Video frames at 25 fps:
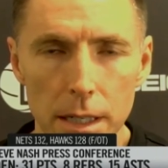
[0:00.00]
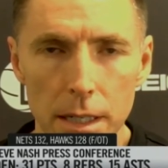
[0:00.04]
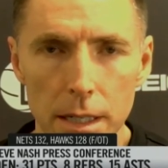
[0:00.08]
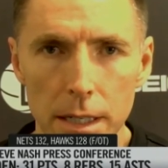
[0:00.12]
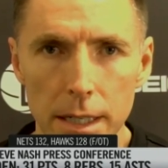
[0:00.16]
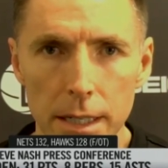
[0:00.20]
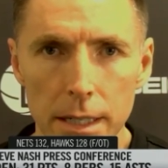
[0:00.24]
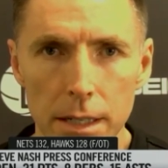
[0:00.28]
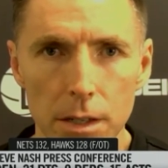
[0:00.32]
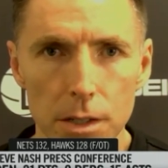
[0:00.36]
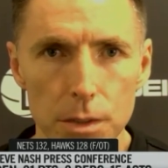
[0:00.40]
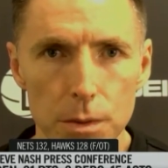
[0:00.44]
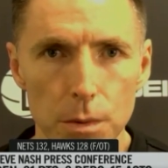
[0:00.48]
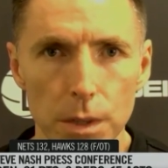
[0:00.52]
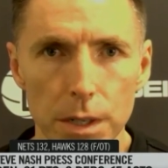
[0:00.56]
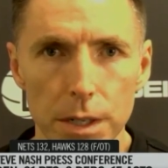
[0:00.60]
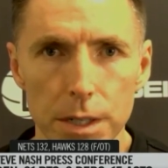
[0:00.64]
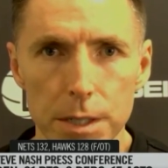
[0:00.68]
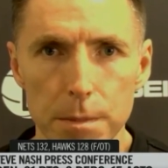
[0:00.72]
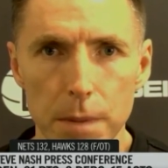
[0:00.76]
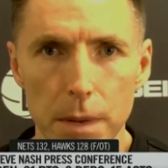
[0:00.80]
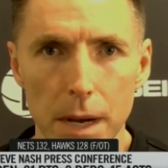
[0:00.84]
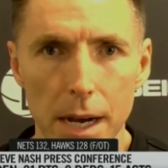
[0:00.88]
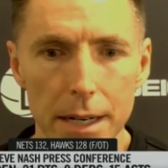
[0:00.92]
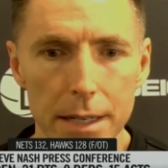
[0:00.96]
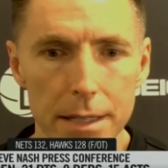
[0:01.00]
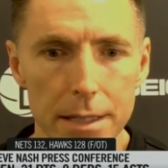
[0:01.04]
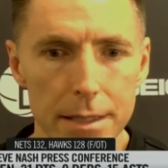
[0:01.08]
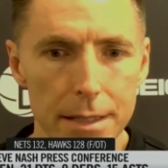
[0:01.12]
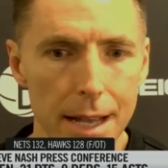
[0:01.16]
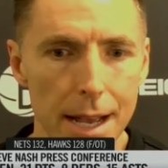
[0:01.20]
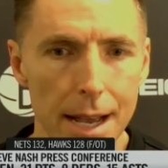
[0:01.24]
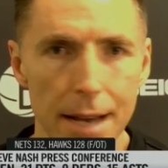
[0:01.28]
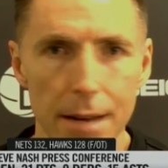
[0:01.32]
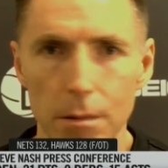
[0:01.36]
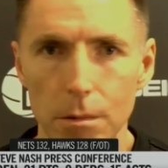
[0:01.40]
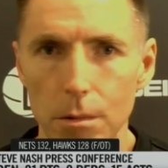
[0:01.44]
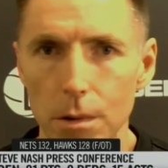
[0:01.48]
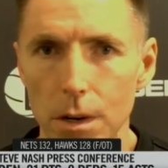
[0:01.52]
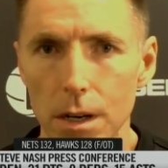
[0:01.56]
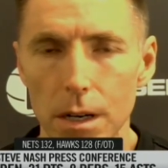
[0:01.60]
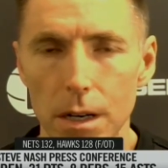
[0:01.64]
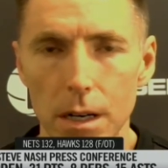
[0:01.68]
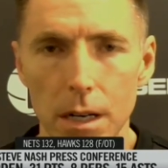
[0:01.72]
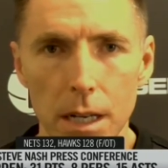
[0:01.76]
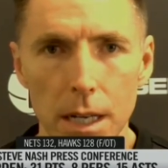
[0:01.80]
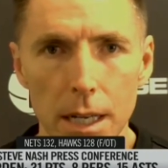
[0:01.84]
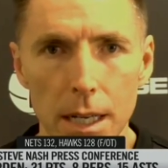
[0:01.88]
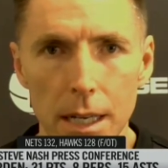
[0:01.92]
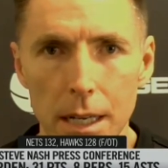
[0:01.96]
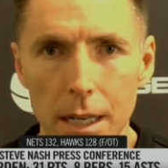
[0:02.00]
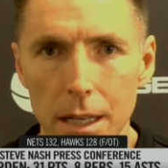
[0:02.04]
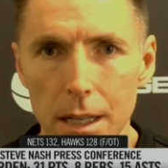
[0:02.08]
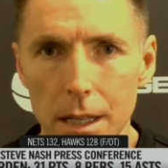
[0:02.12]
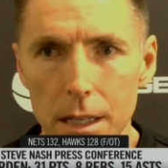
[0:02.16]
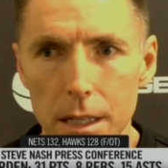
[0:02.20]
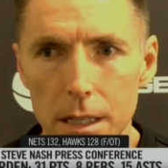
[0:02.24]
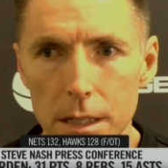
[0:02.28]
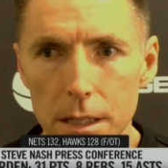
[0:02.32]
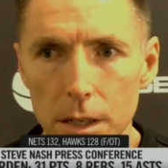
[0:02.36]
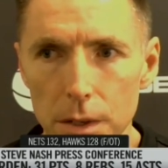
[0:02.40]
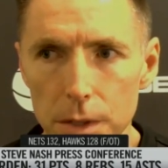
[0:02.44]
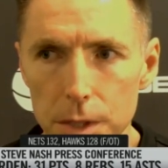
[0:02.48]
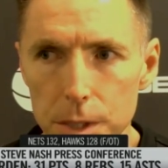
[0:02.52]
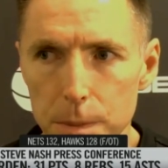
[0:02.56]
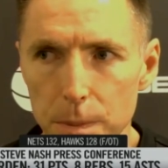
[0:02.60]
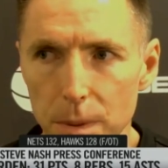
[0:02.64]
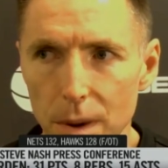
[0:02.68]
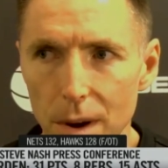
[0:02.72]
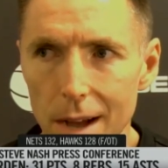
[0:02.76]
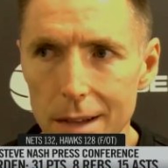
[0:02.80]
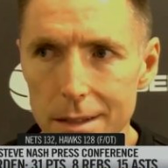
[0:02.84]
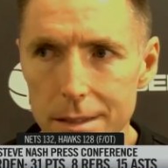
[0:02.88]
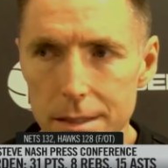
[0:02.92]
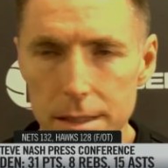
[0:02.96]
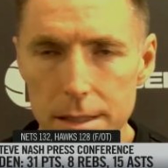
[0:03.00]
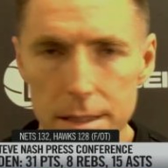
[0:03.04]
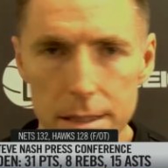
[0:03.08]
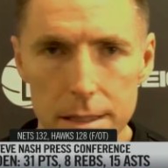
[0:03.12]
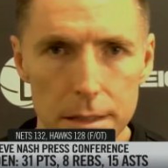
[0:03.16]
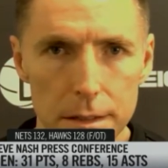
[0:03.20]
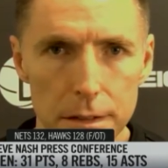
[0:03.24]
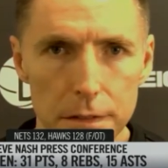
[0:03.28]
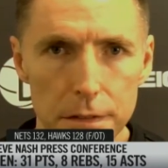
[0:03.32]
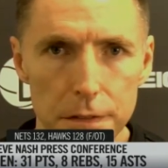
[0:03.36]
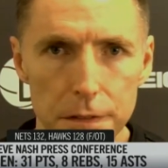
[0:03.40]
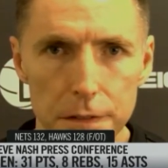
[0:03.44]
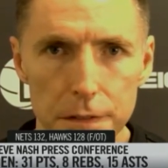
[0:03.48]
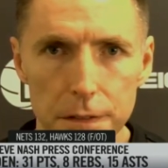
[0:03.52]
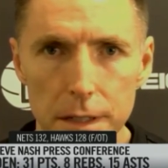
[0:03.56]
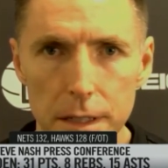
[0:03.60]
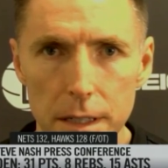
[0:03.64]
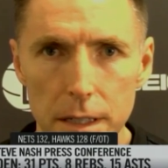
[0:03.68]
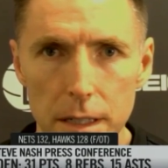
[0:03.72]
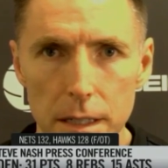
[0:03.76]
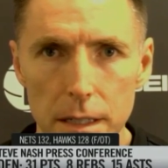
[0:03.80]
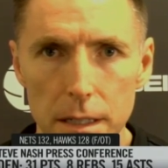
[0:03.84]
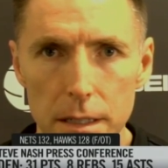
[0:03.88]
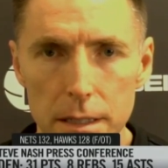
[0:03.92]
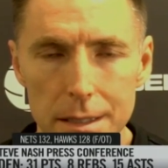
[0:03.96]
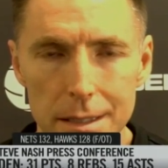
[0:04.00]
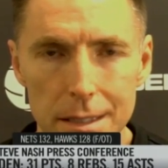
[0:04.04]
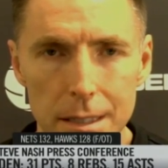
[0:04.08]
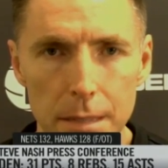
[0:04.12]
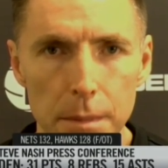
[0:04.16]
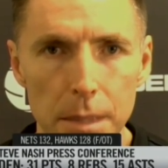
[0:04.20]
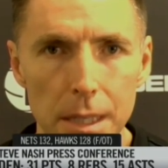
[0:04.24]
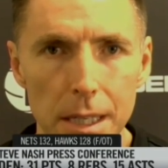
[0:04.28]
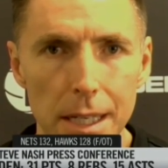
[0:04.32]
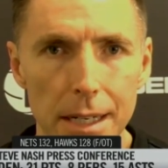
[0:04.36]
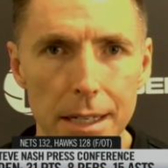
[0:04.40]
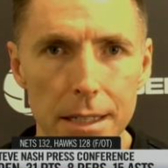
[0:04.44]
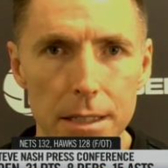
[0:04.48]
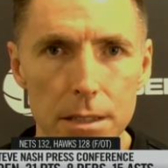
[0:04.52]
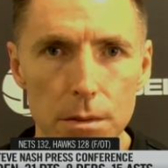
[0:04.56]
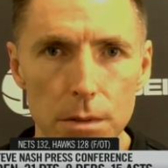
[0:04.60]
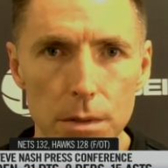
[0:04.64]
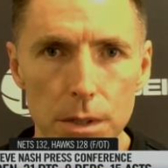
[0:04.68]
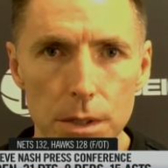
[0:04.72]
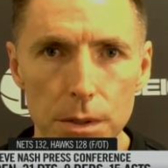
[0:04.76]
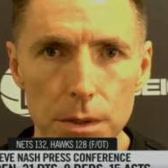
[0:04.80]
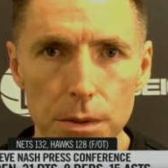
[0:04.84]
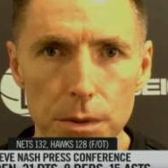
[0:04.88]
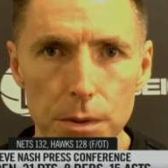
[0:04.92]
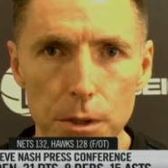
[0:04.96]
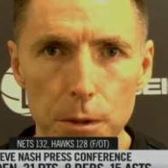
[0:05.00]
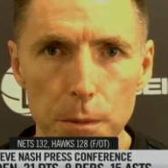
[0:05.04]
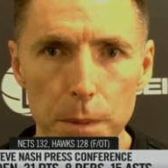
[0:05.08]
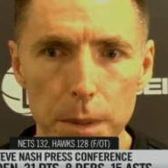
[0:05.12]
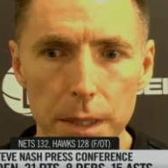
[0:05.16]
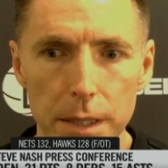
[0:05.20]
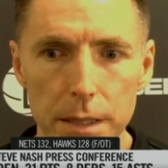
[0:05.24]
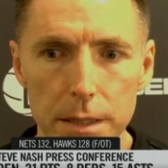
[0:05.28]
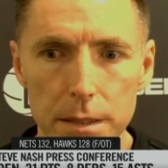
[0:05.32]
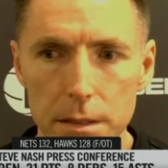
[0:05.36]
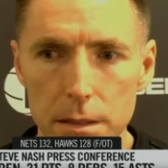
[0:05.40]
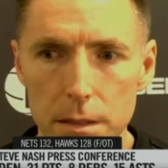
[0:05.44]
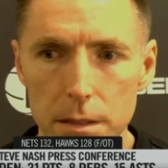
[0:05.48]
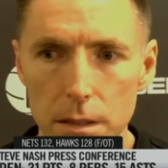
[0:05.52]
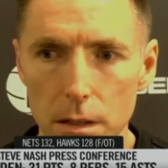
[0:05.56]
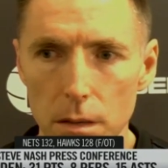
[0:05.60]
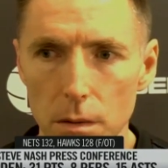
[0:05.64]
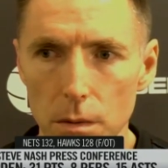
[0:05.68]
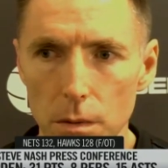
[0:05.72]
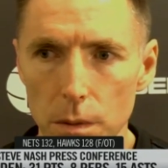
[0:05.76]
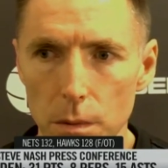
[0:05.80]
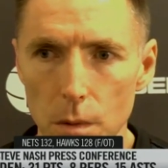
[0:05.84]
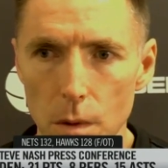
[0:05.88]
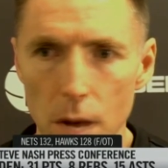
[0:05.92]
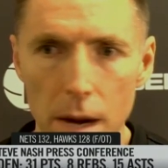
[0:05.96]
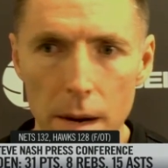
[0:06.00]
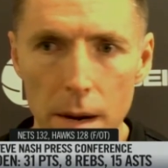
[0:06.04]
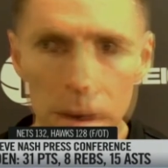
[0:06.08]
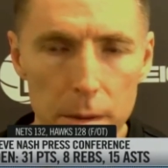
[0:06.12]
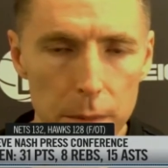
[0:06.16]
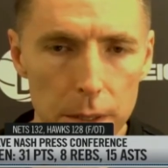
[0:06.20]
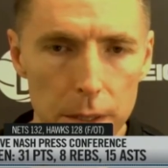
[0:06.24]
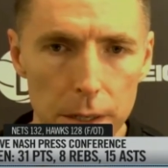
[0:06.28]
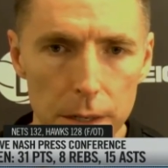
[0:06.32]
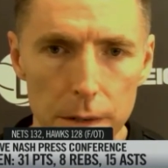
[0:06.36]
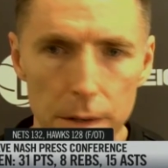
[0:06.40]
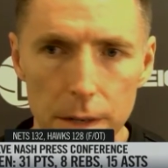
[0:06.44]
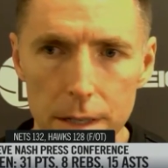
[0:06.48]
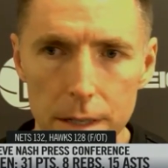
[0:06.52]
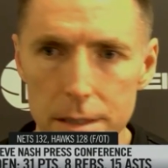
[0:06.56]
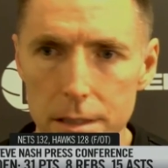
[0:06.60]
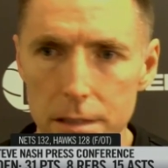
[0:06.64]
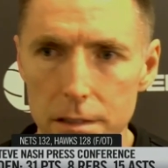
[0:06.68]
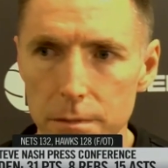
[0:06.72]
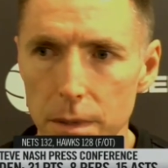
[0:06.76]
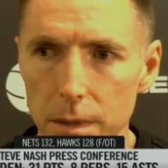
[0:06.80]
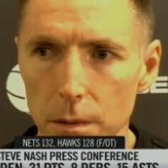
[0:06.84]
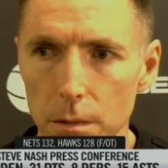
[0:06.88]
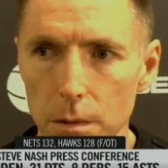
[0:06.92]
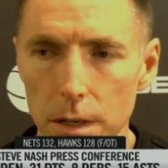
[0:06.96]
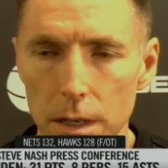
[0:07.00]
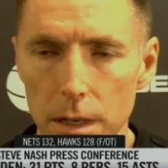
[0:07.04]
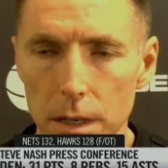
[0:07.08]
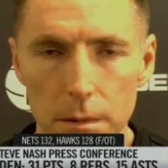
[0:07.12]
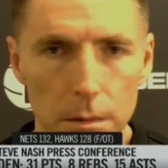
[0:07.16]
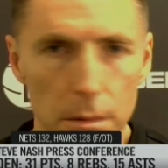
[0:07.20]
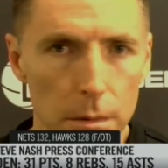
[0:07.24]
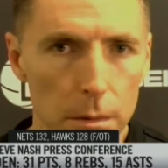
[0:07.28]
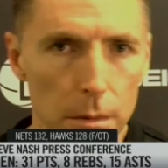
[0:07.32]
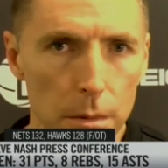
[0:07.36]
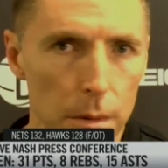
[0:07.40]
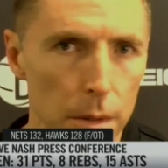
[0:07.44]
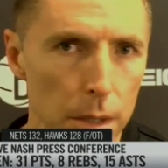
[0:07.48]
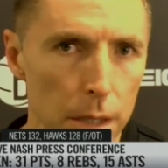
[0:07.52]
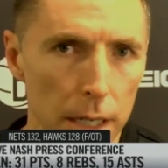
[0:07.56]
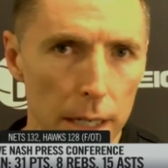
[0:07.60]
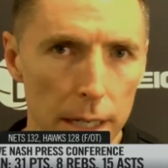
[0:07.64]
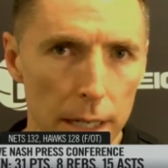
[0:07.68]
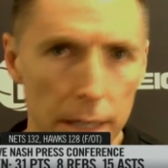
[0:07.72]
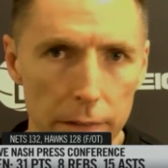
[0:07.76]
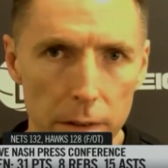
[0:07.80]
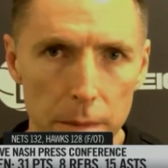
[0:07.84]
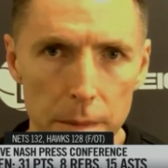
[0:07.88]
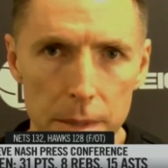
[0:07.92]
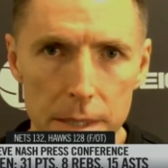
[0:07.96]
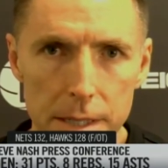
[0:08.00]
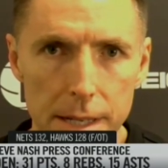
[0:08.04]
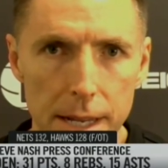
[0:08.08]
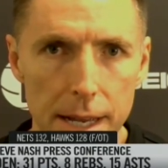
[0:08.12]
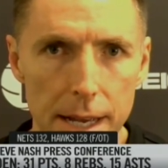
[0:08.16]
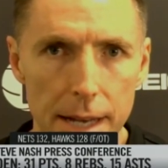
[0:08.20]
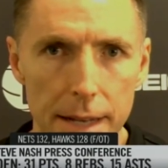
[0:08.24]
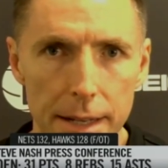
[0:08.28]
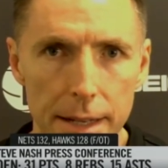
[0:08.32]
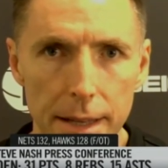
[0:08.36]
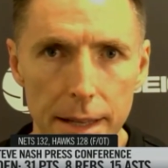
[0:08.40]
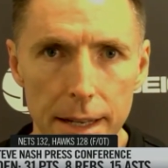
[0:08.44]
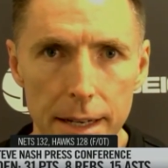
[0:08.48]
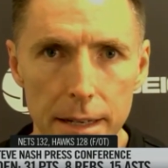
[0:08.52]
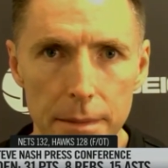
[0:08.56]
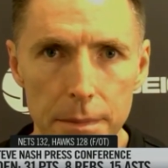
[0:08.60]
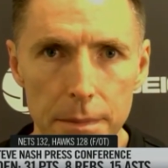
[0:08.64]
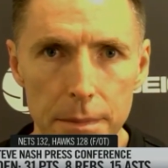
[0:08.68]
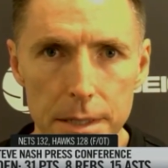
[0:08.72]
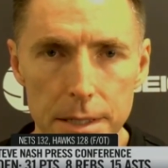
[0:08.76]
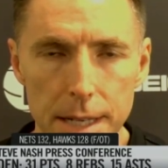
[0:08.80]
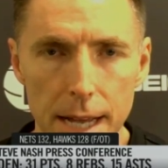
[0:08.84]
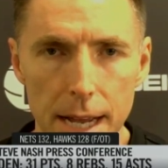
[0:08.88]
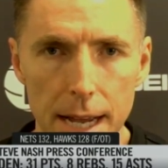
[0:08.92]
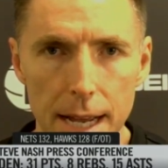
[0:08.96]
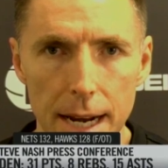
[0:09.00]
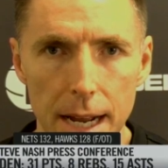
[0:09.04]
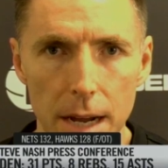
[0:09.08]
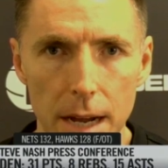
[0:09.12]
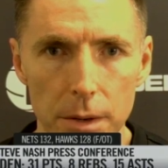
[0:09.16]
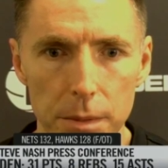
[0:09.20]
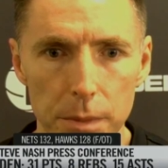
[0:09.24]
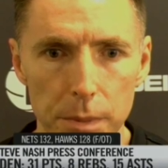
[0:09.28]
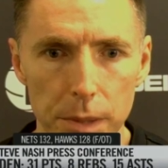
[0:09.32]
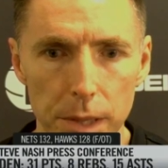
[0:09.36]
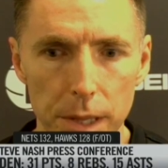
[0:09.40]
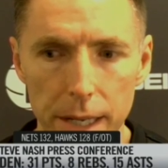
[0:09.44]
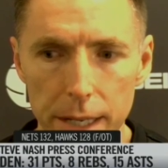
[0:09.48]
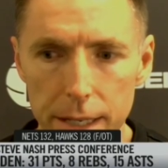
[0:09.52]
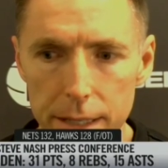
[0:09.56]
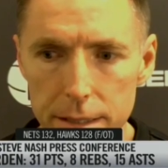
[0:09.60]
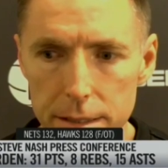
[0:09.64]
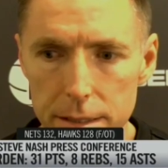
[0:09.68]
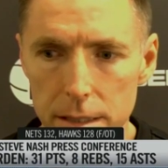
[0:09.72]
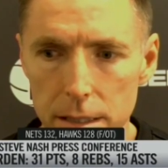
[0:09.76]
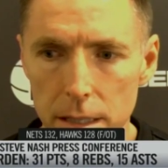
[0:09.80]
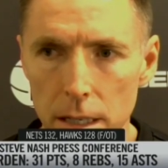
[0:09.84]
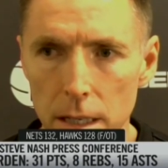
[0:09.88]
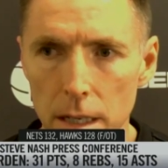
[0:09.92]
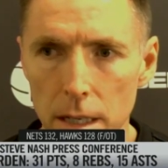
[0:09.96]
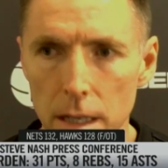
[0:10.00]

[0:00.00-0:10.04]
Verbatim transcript: he knows where his body's at and where you know this process of uh, assimilating to a new group is. So we want him to be aggressive, but we're we're going to give him his head and let him decide how he plays.